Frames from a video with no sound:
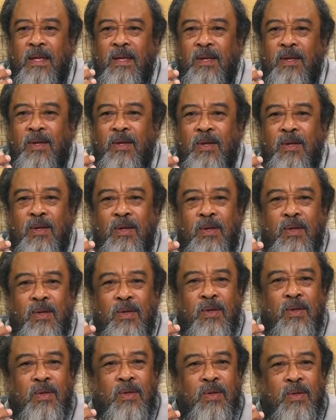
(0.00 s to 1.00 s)

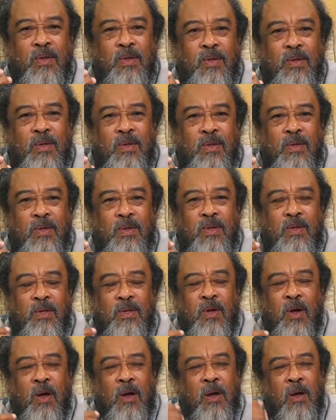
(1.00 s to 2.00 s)

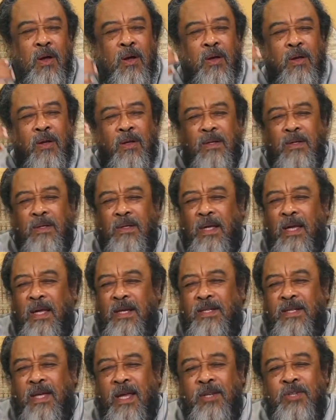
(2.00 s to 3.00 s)
Your
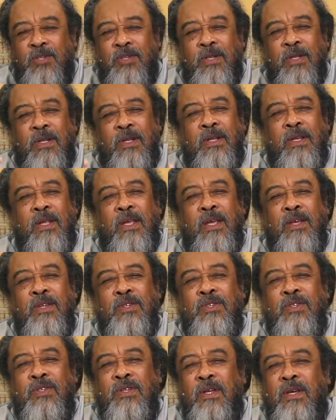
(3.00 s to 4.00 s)
attention
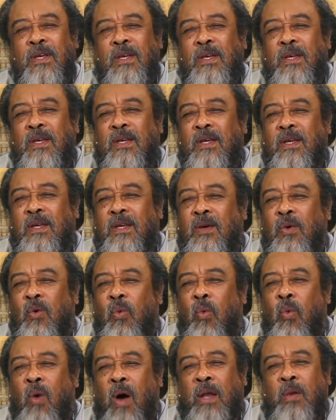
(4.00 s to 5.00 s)
is
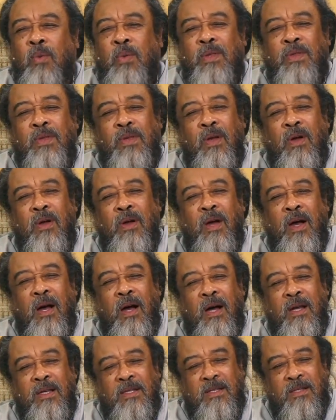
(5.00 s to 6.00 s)
one with your
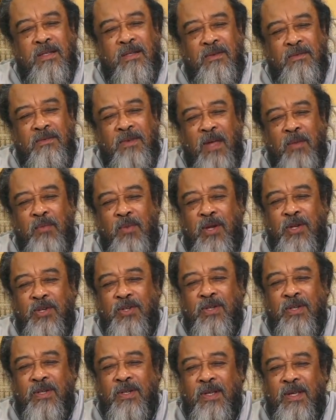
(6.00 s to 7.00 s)
heart
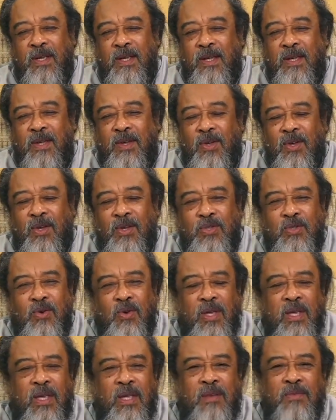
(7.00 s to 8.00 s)
vibration.
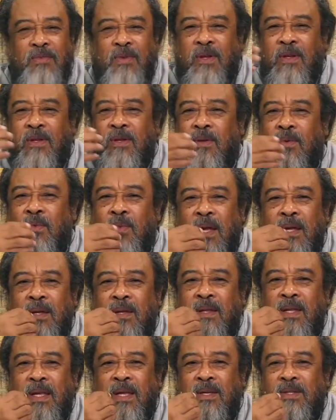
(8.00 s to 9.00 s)
So even when
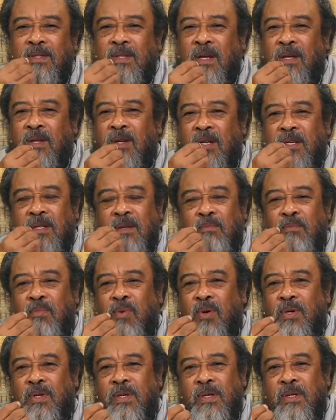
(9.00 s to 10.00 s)
things are not
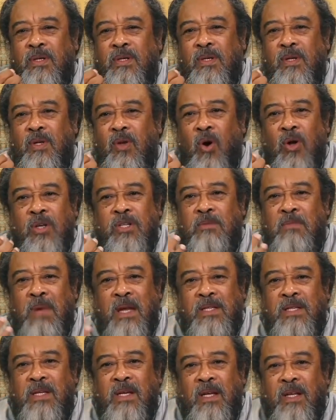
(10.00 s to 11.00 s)
important,
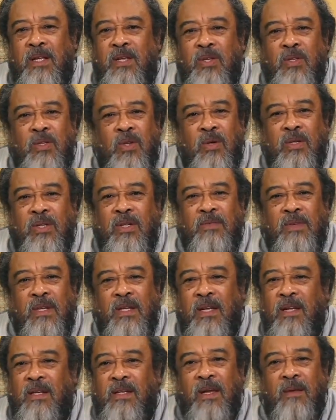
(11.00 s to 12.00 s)
automatically you don't even
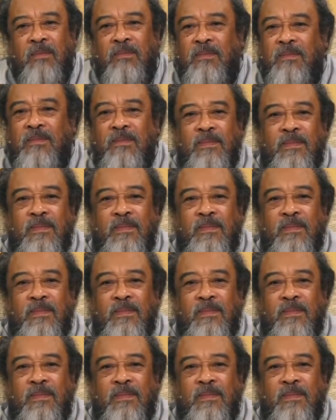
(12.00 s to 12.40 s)
hear them.